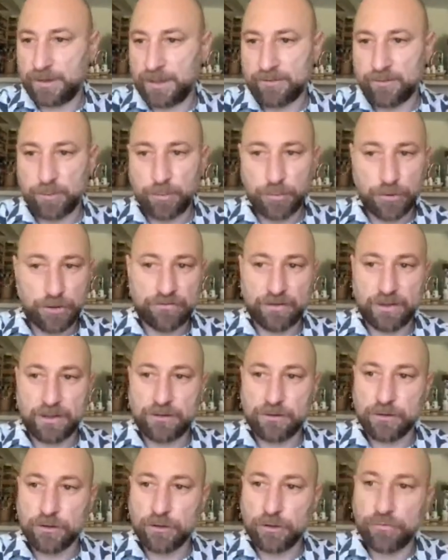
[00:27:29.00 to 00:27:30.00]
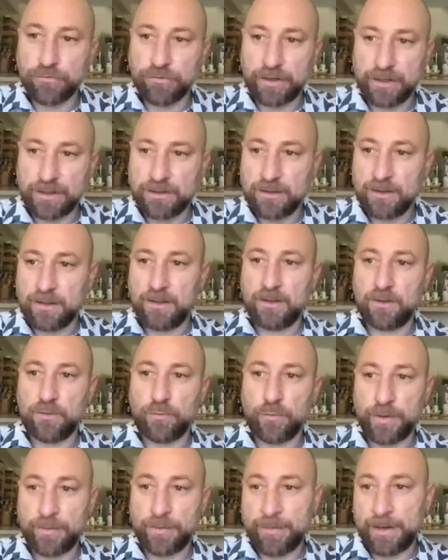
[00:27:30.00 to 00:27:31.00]
Even if we have a boyfriend or a
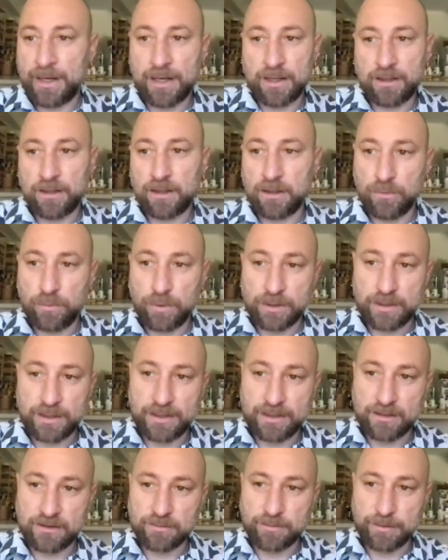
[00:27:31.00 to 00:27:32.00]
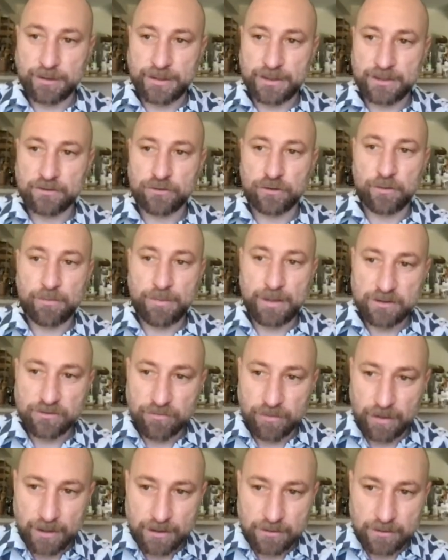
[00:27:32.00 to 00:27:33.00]
girlfriend, we may not know what they
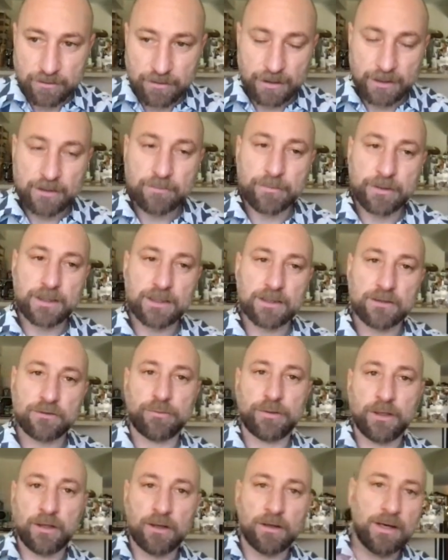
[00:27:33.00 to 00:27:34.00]
experience, or a best friend, right?